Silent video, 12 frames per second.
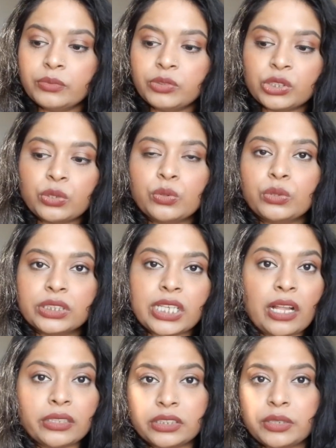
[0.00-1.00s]
school's
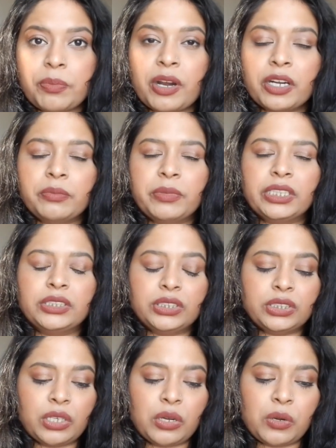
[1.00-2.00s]
health department.
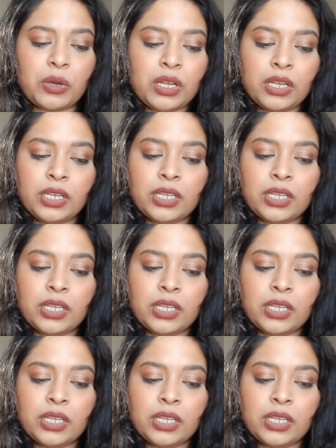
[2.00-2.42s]
So